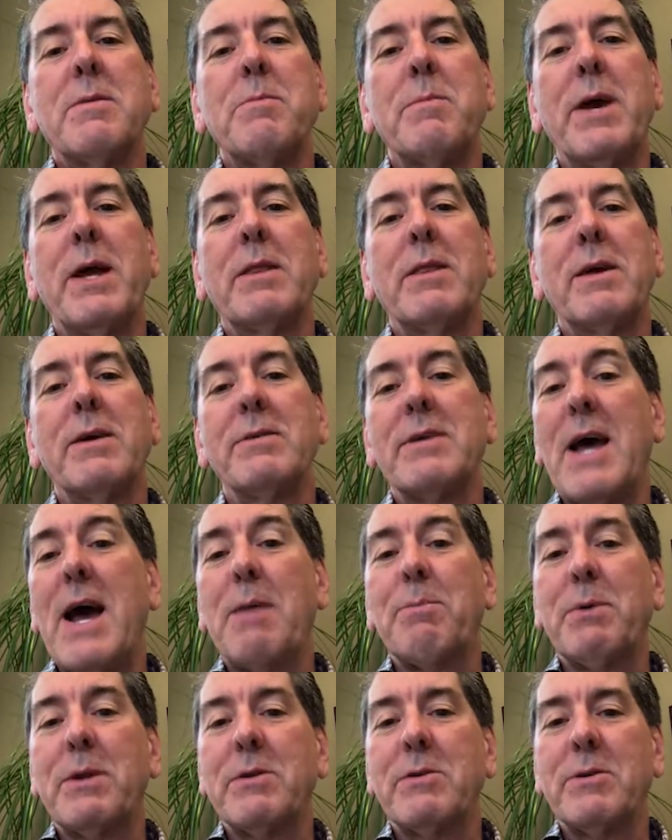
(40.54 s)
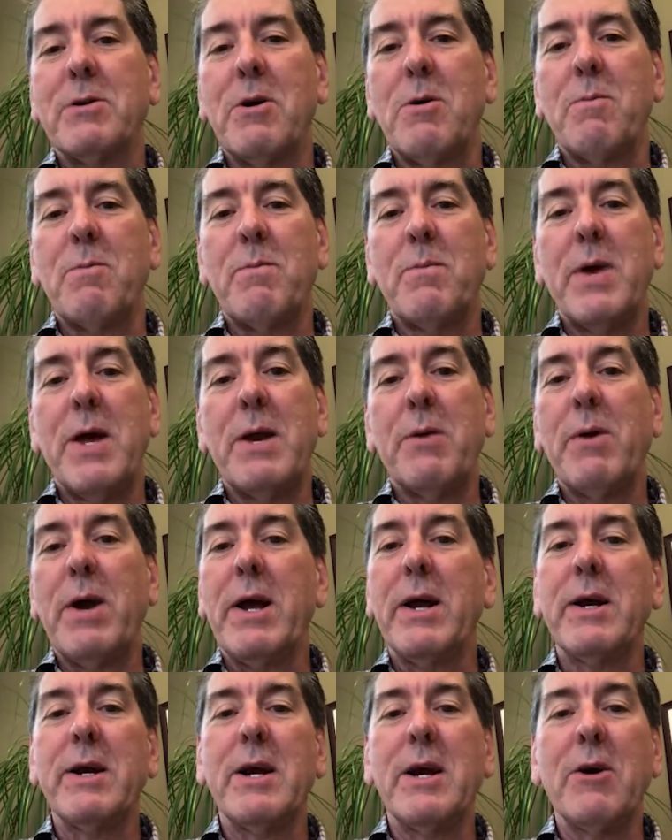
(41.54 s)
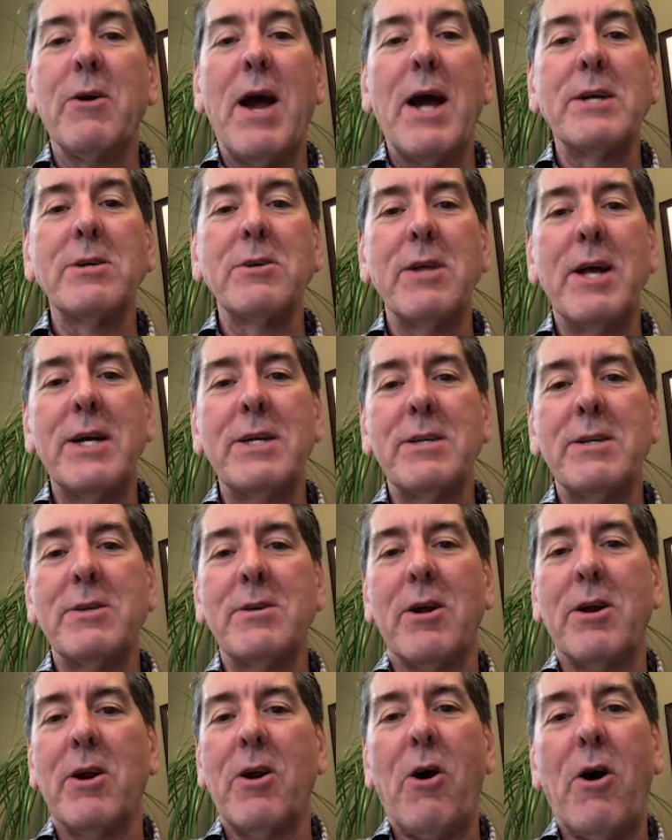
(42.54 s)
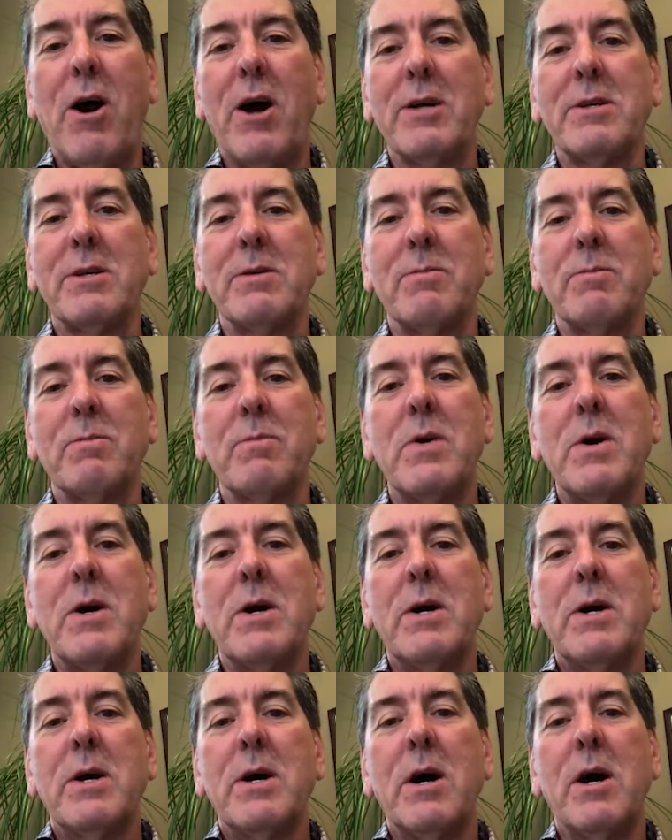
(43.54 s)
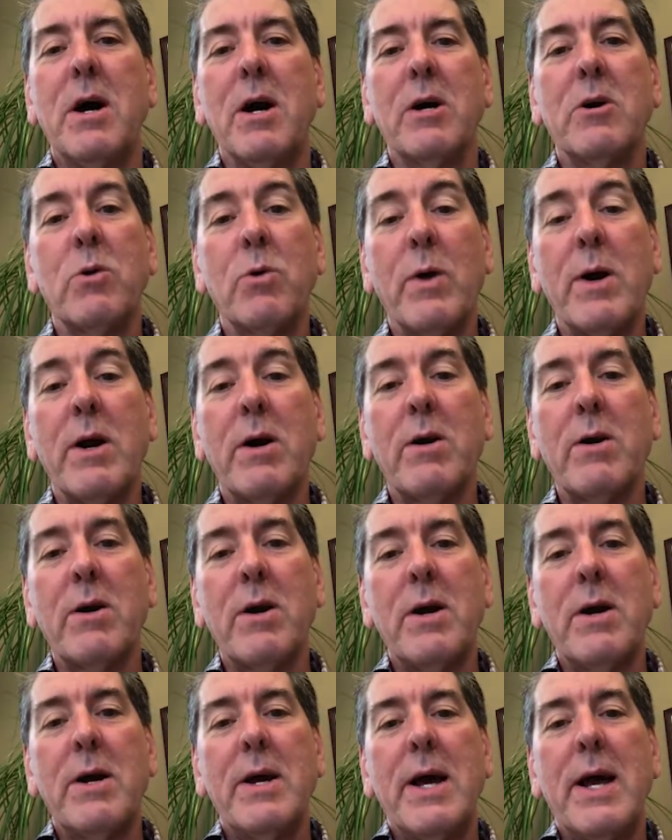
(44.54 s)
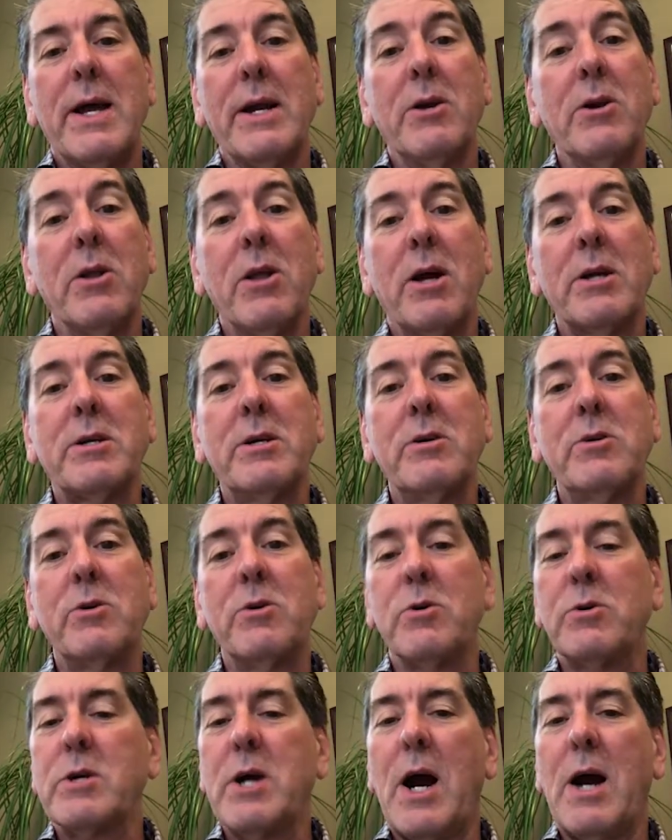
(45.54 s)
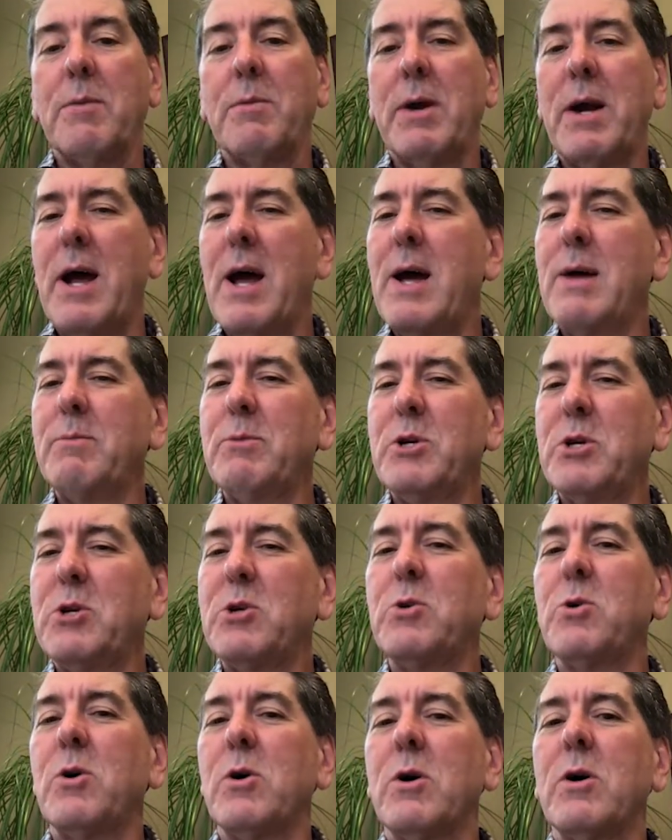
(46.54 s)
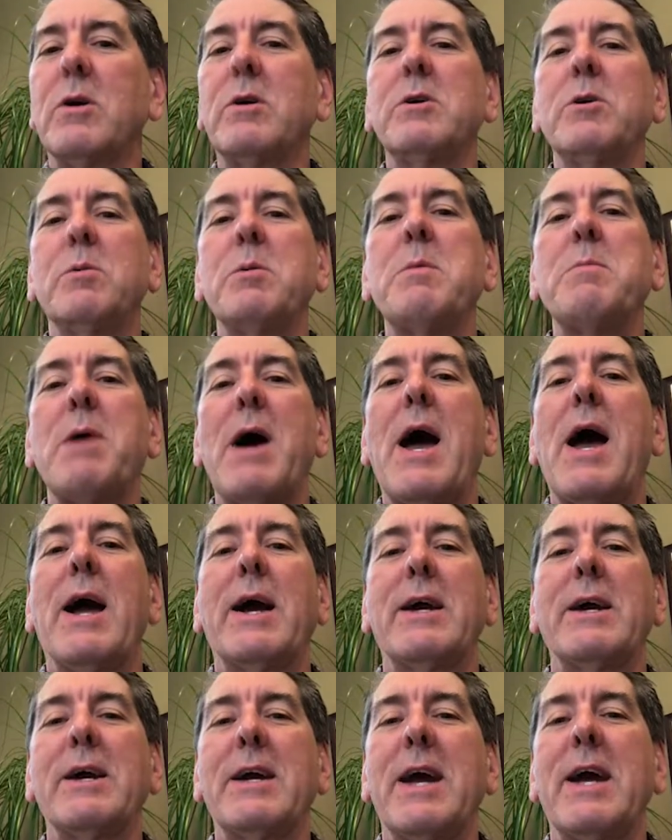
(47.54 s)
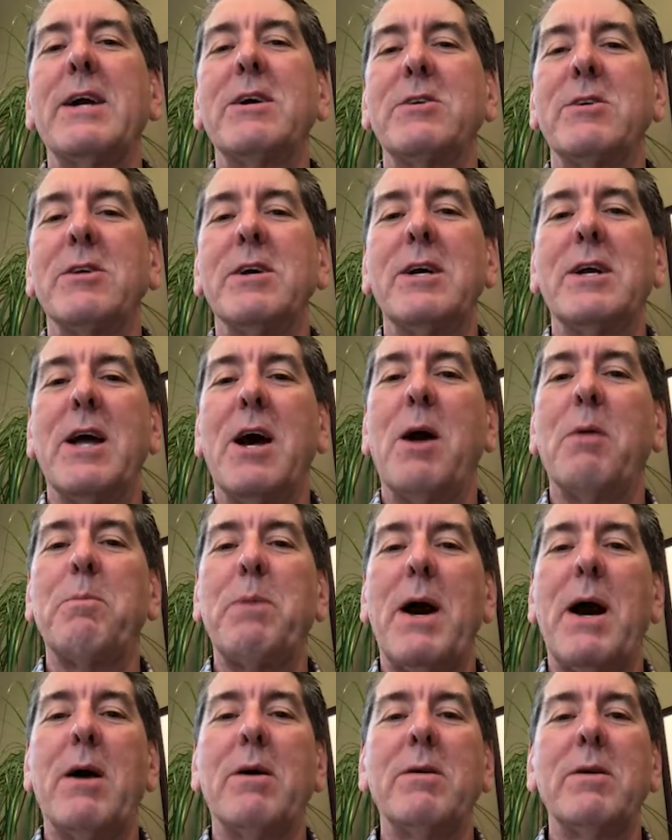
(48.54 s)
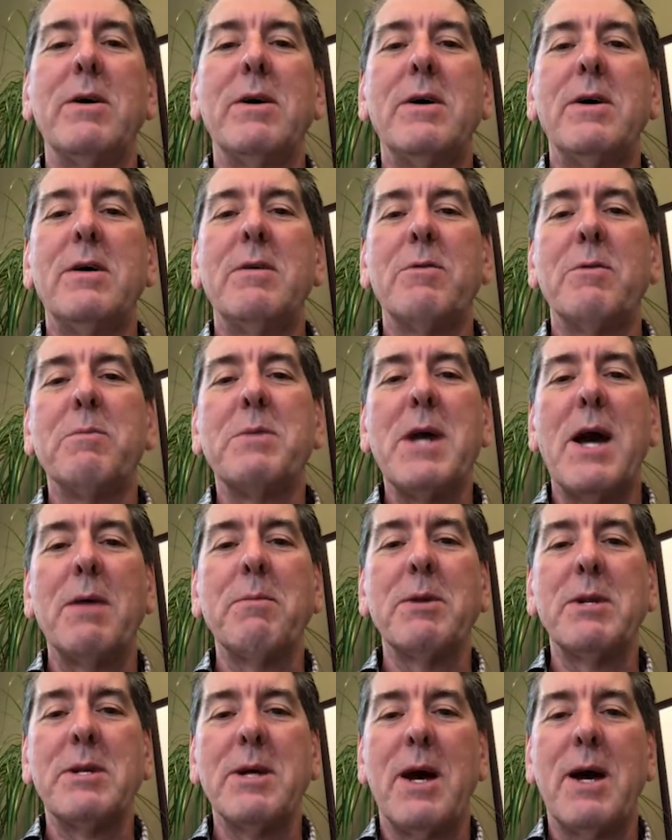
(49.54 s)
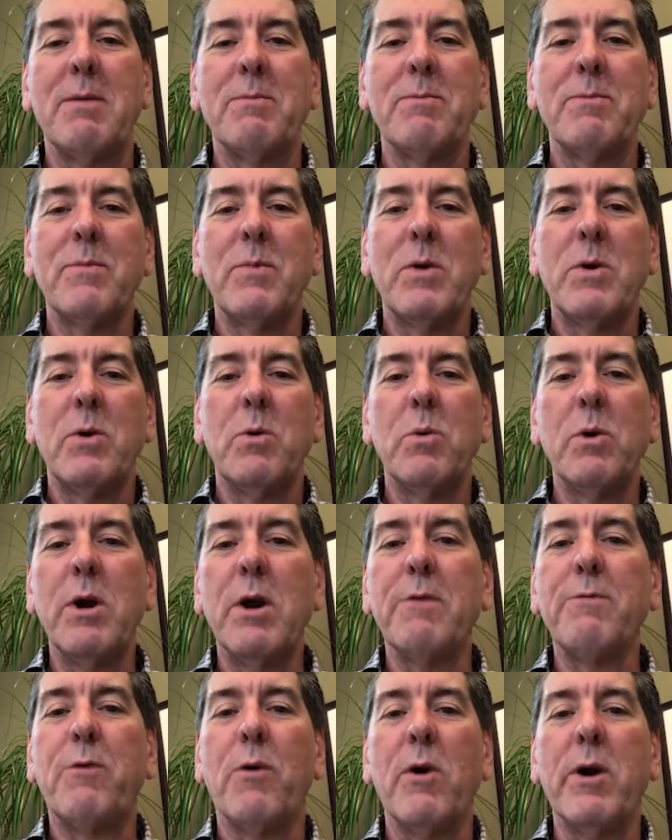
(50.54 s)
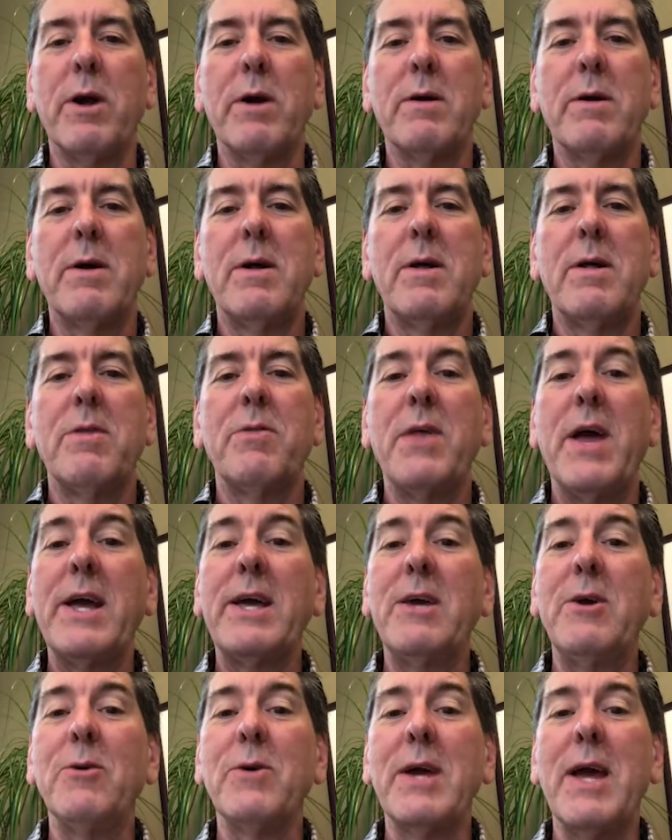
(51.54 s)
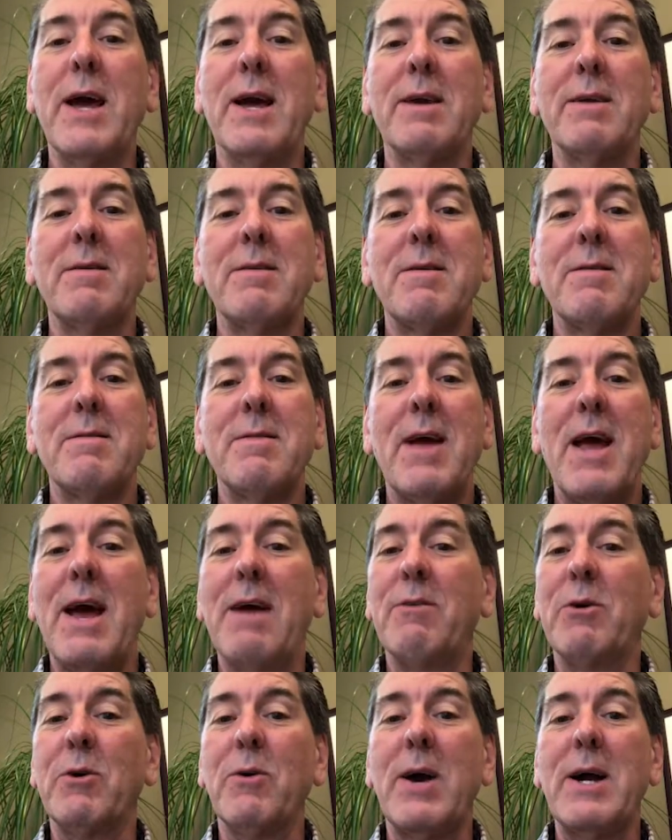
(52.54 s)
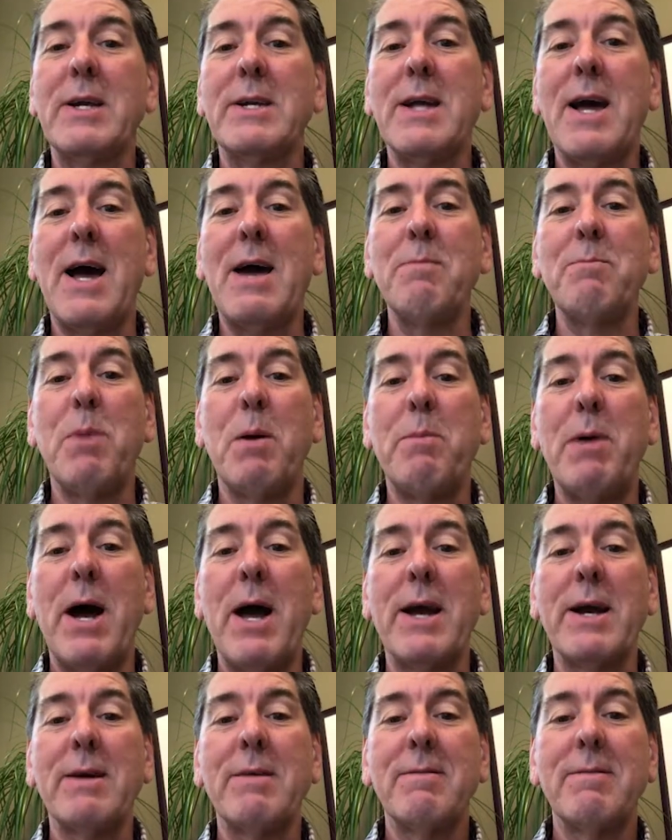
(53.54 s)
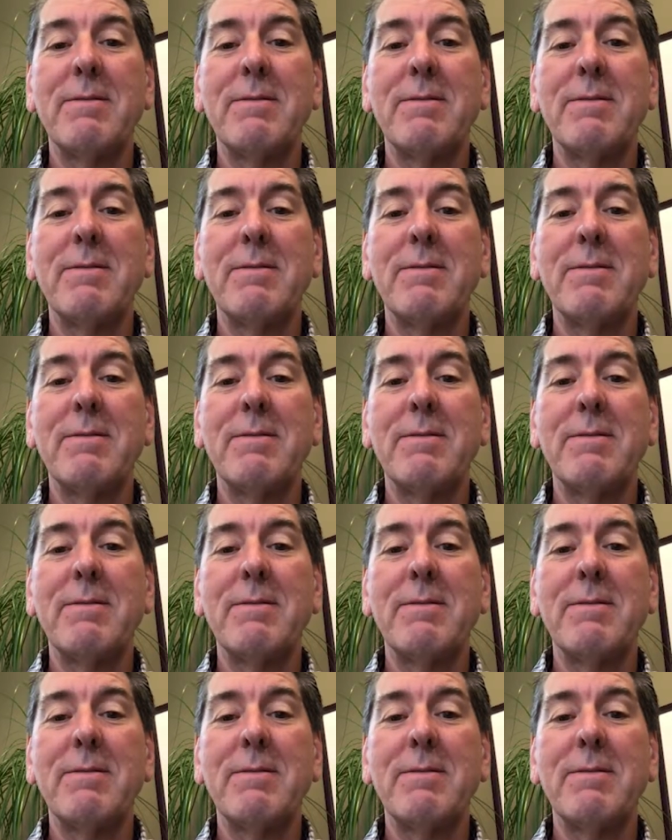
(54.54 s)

make things happen. So, anyway, congratulations on an awesome uh, career and good luck to you in your retirement. I'm sure you'll be back occasionally to help out from time to time. We're here for you. Thank you again. Have a great time. Bye bye.